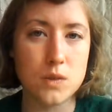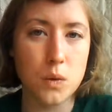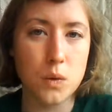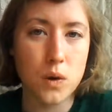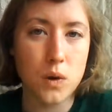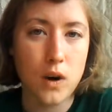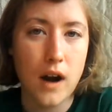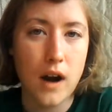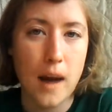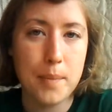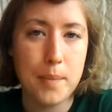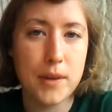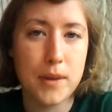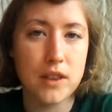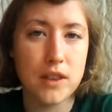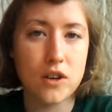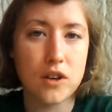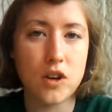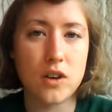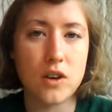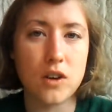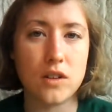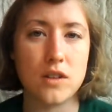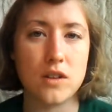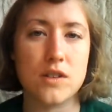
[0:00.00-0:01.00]
or I put the
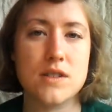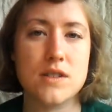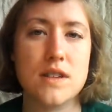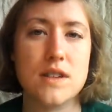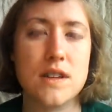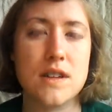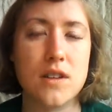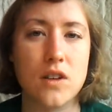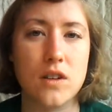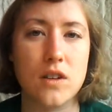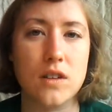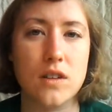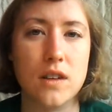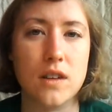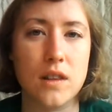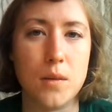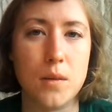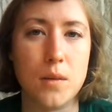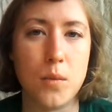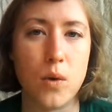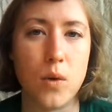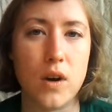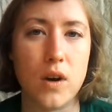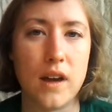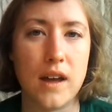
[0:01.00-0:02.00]
curlers in early in the
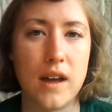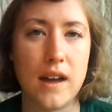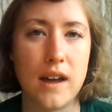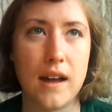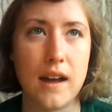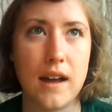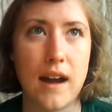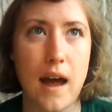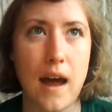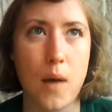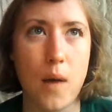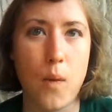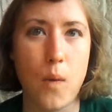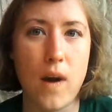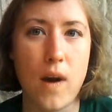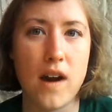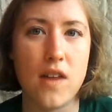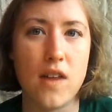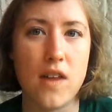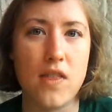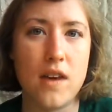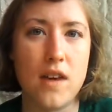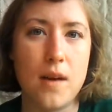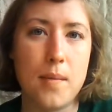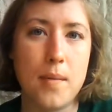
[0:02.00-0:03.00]
morning and I wear
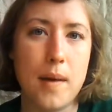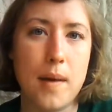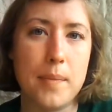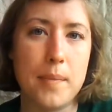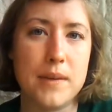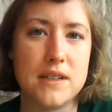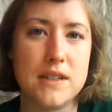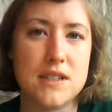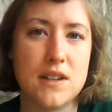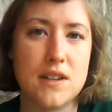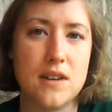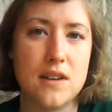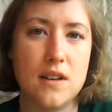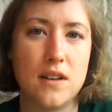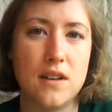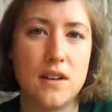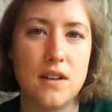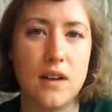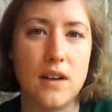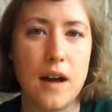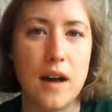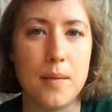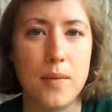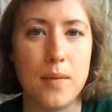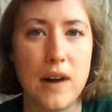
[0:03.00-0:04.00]
them up until
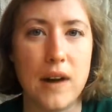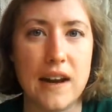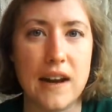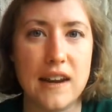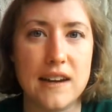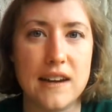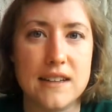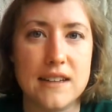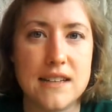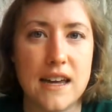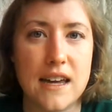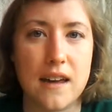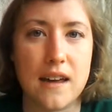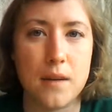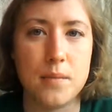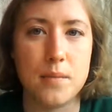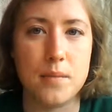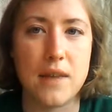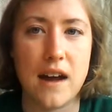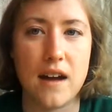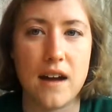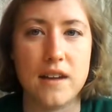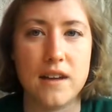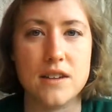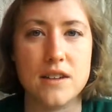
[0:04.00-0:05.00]
I'm ready to take them
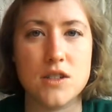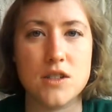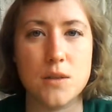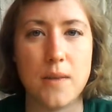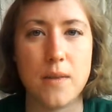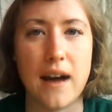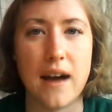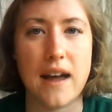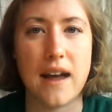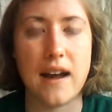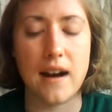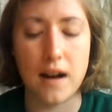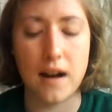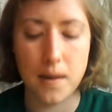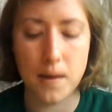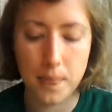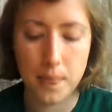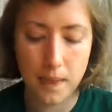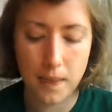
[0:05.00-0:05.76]
down and do my hair.